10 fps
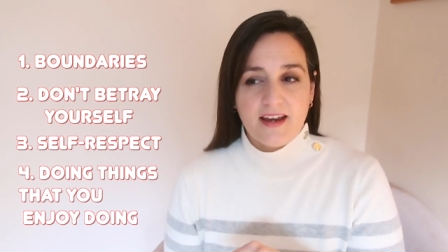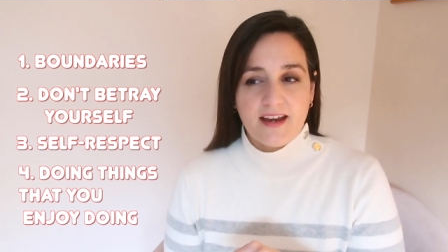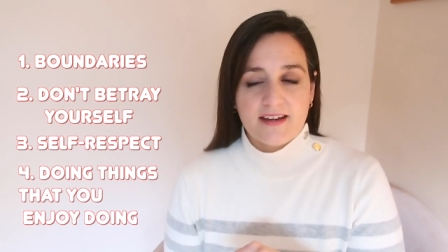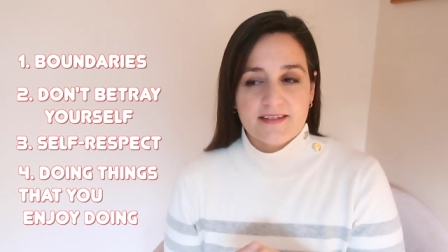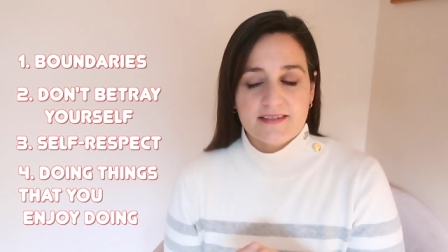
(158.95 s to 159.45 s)

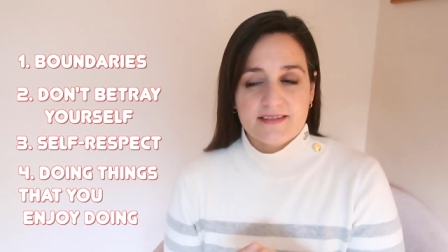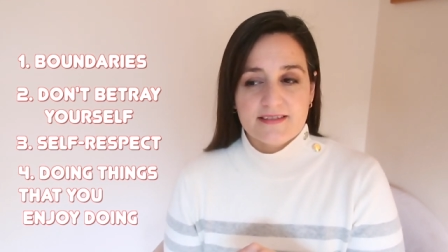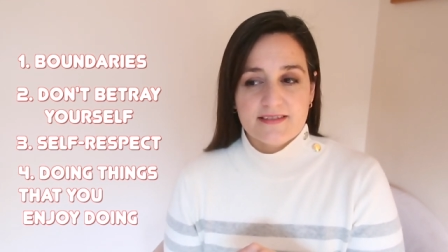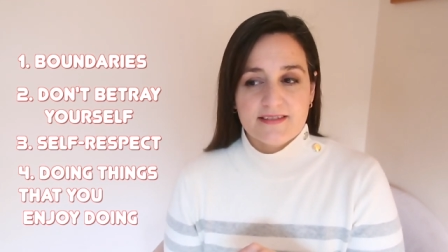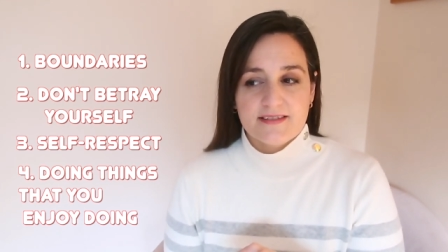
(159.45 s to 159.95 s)

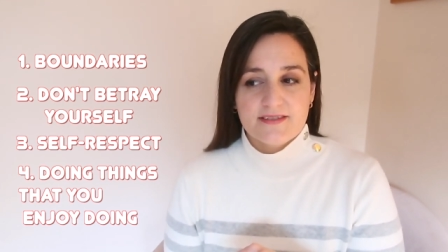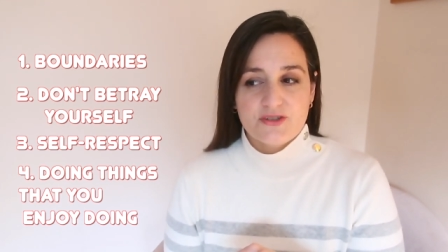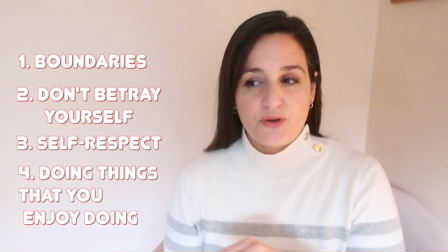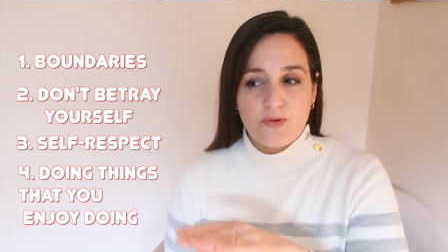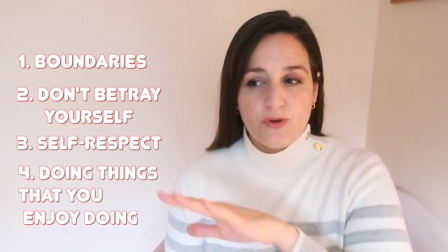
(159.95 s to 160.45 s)
And
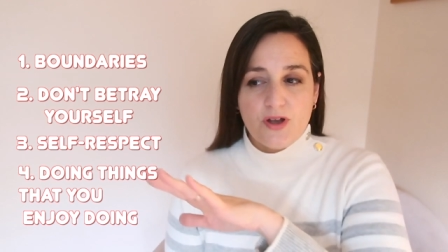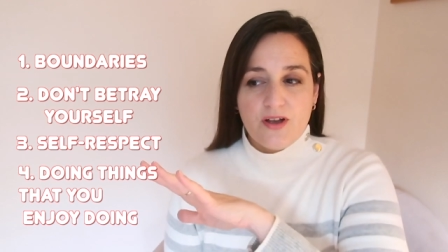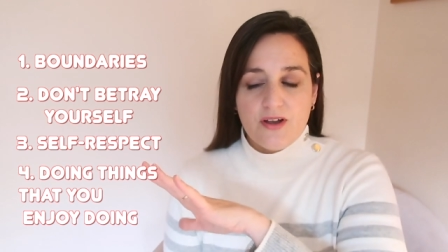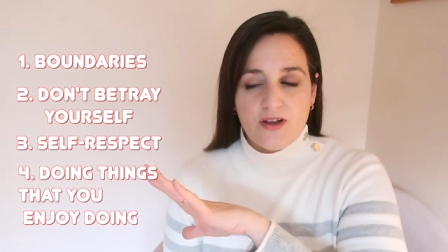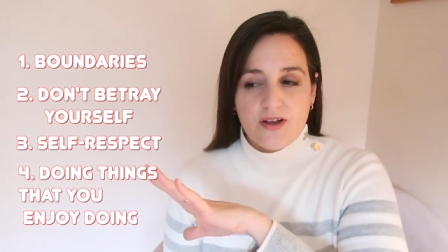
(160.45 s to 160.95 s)
so
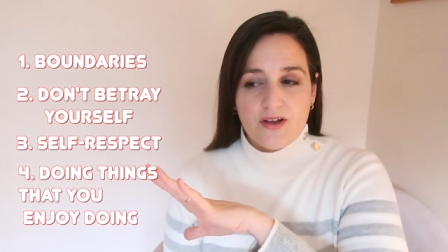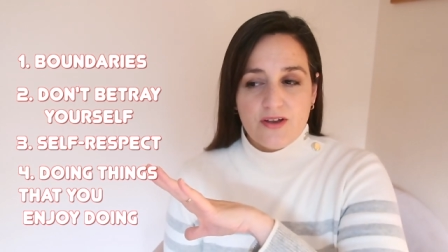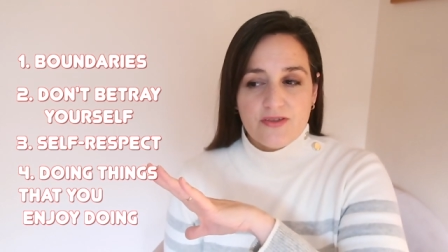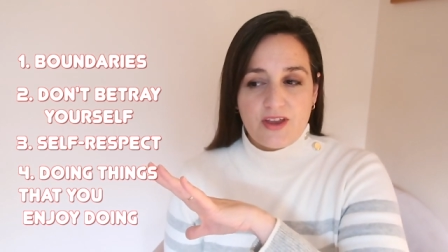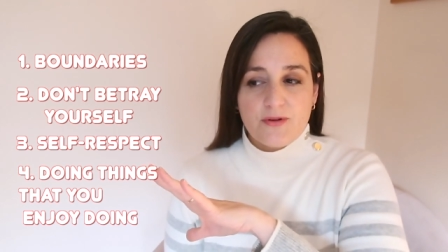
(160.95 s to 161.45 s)

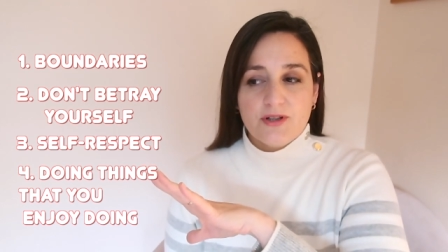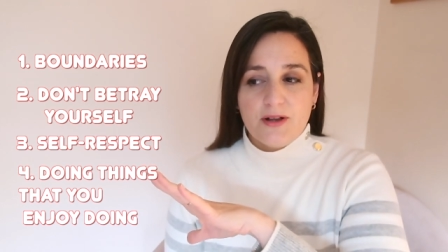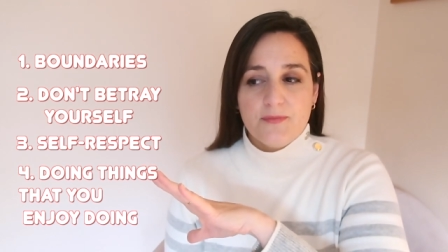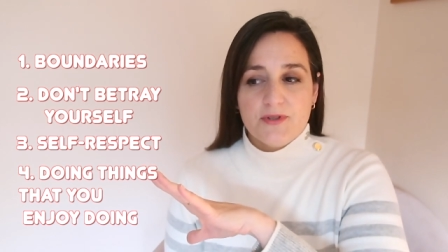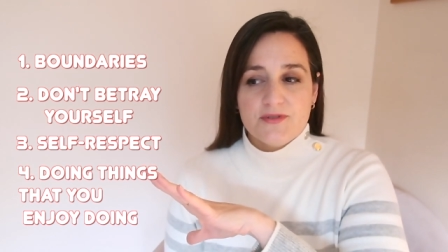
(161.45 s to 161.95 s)
that'll
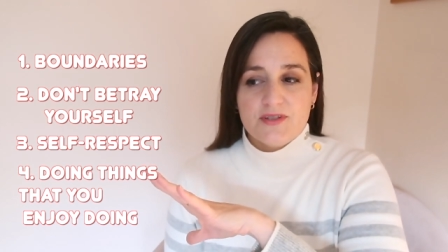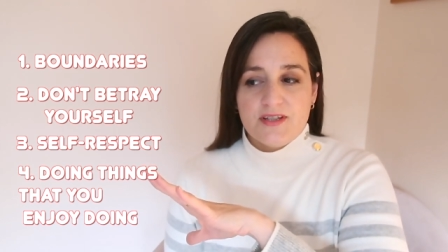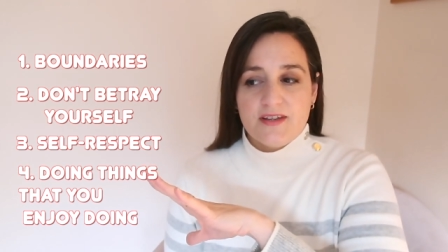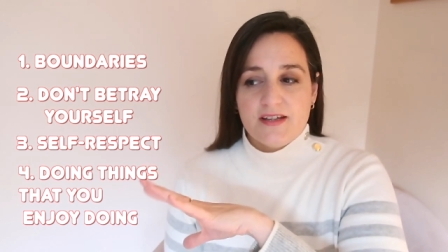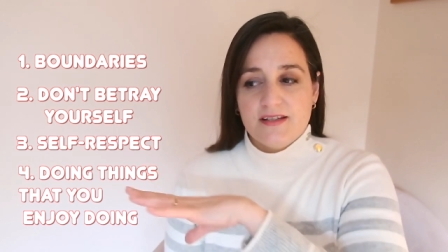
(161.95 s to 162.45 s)
help you
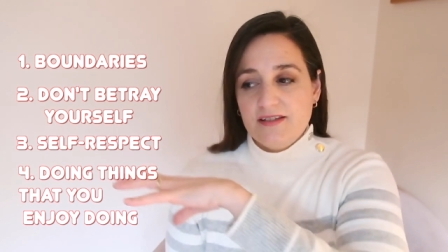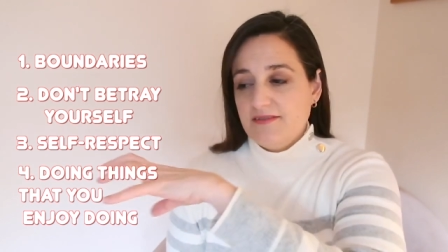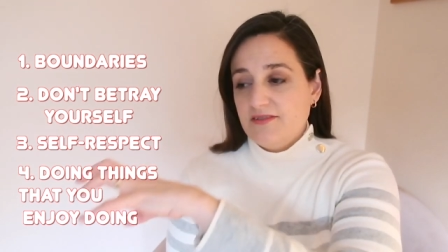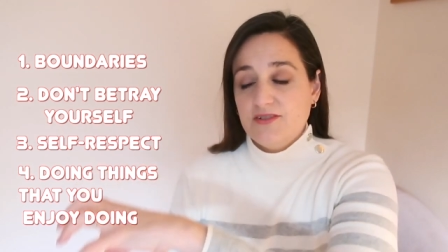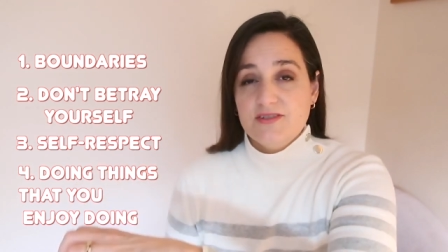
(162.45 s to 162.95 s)
see that
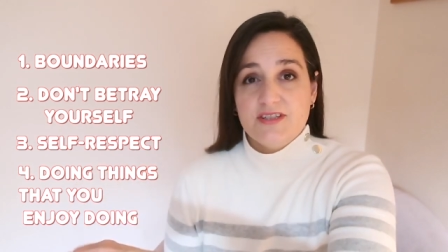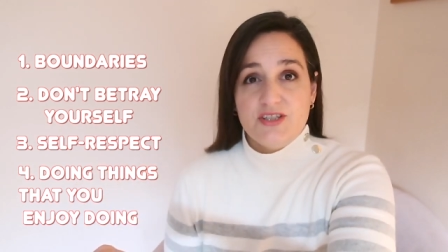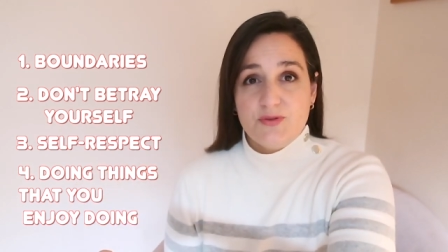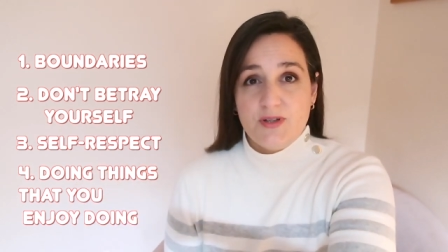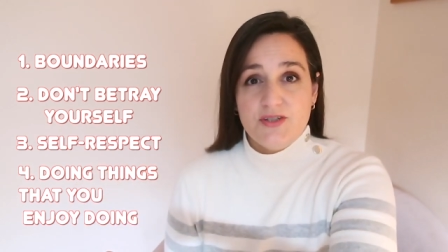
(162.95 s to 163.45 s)
in certain
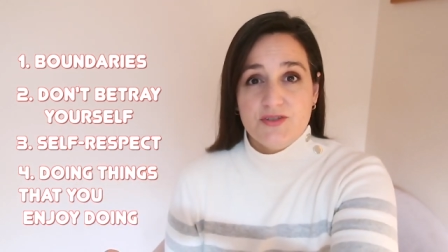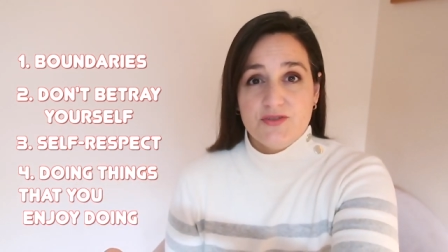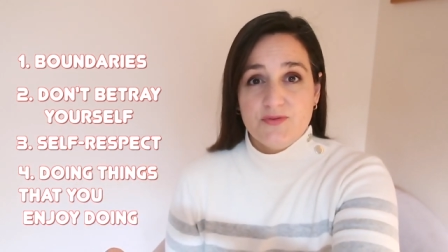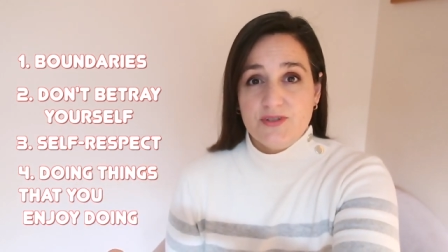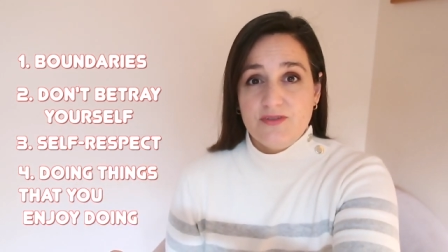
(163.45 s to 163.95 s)

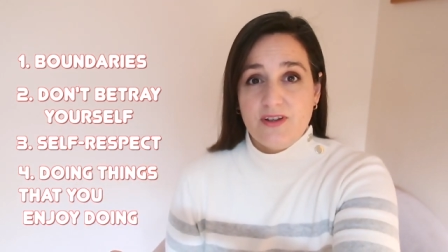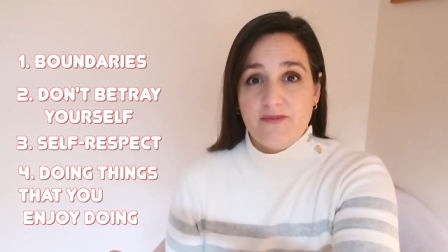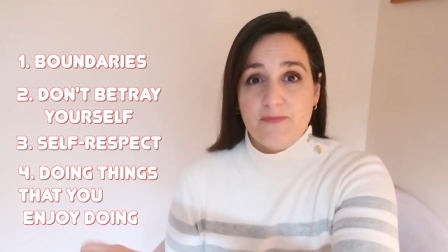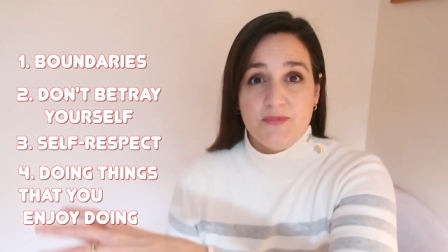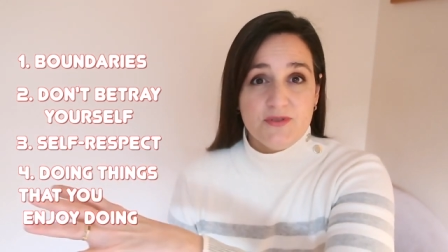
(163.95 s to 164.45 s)
situations, when you
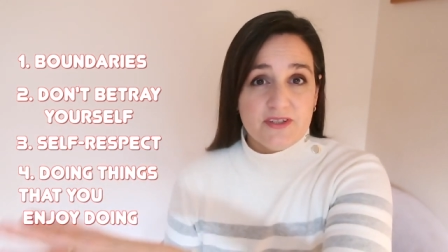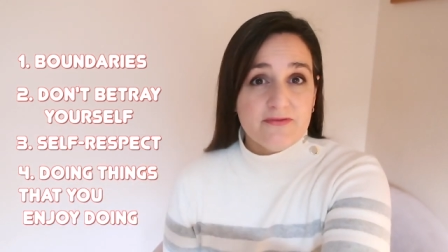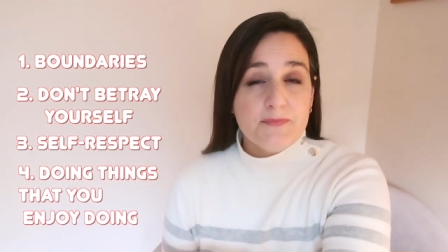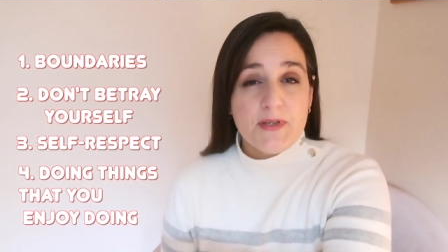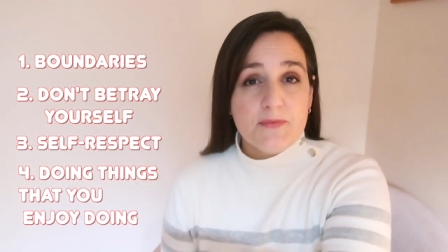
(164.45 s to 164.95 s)
have
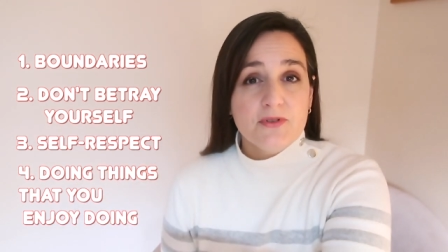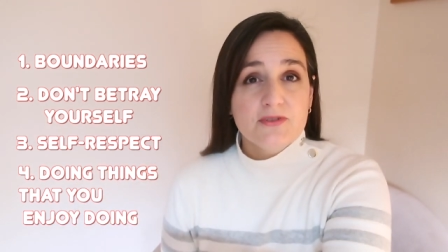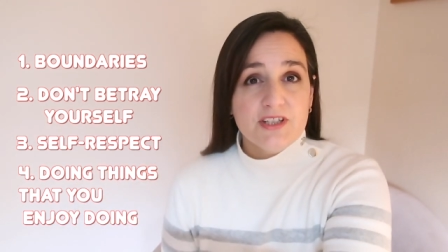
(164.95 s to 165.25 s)
abusive people